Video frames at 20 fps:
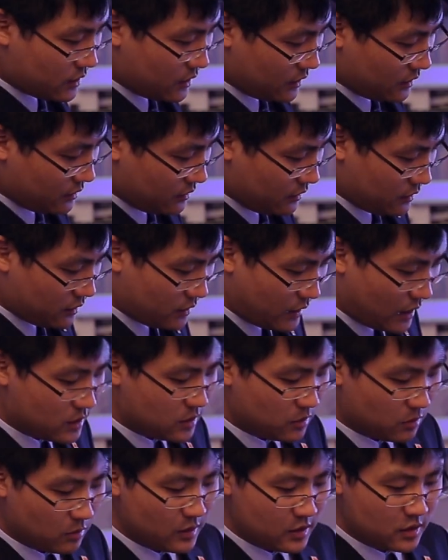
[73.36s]
switch
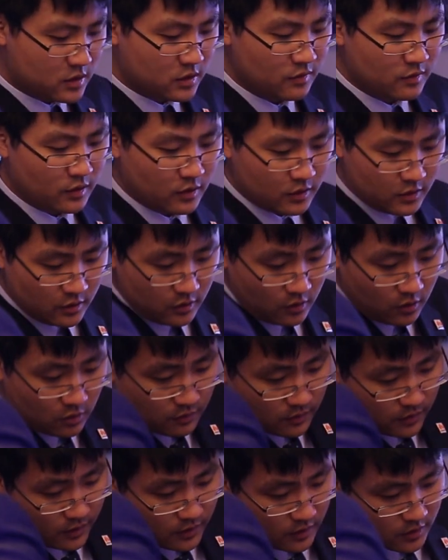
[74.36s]
fabric that
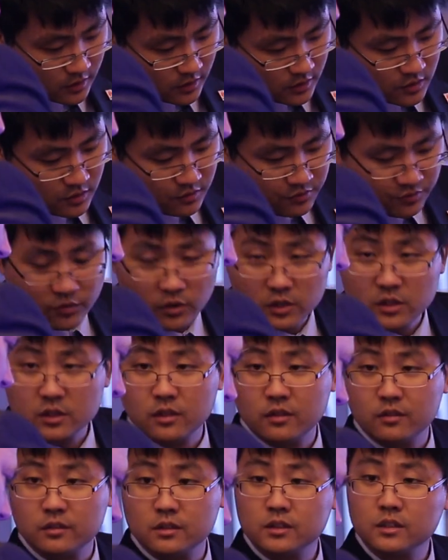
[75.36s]
forms the core that
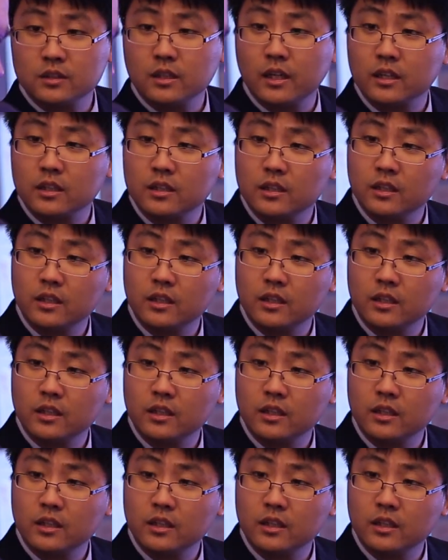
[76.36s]
connects these things